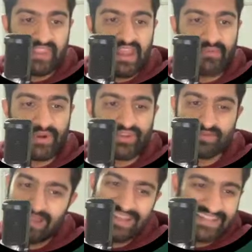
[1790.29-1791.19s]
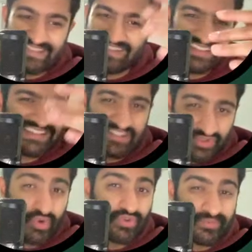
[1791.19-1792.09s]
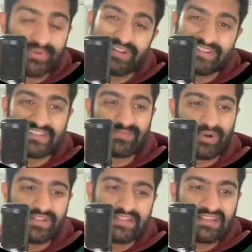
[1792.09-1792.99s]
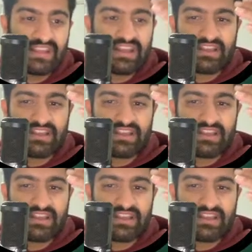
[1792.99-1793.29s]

And when he was playing at 6, his scores are pretty disappointing.